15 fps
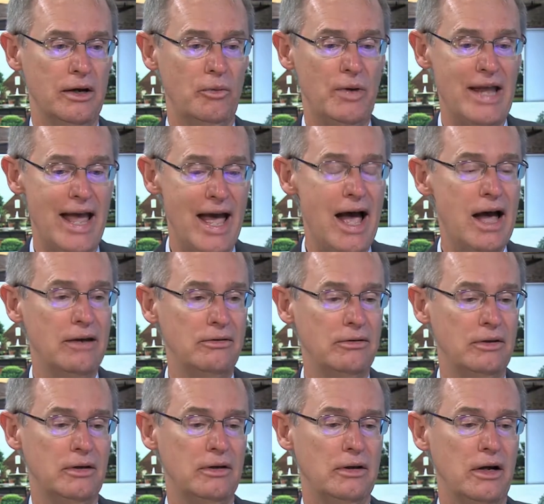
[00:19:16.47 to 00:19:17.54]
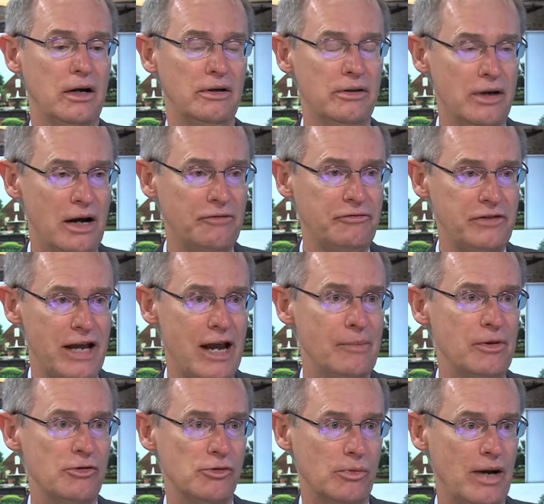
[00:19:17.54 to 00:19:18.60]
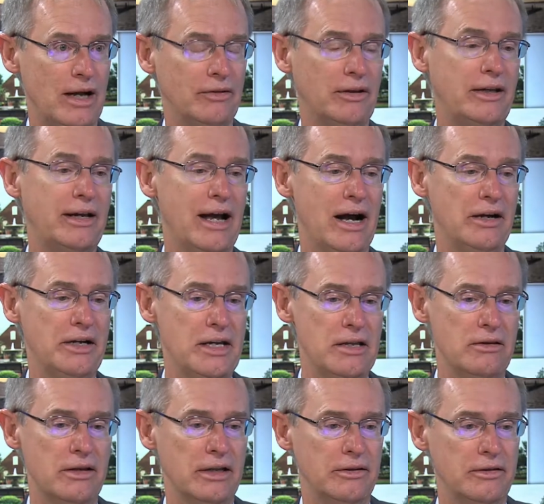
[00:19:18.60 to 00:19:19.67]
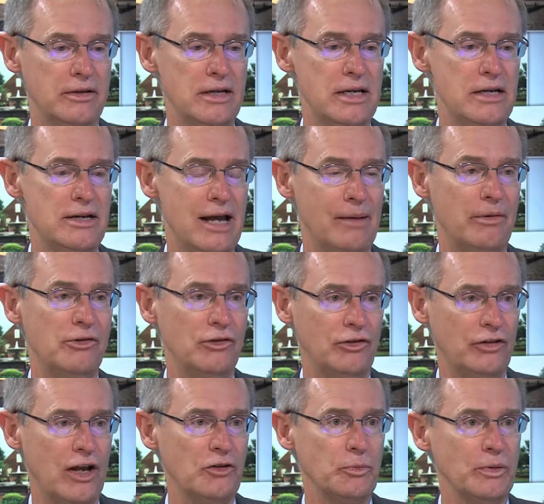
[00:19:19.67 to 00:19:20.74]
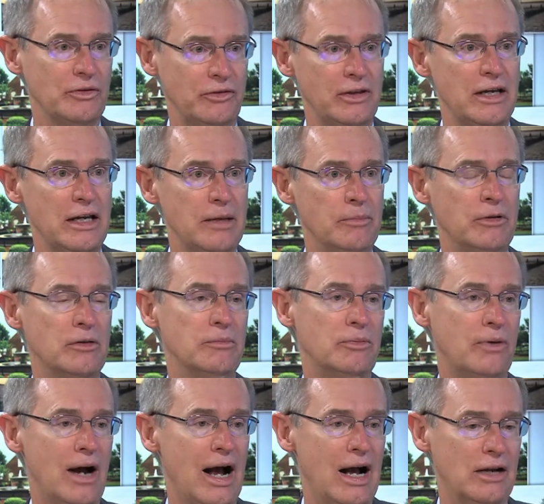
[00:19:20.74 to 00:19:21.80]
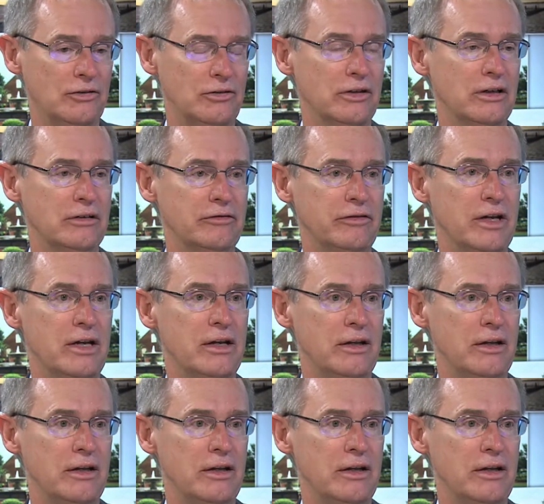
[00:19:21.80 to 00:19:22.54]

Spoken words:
We had enough damage around the county that the damage assessment team, comprised of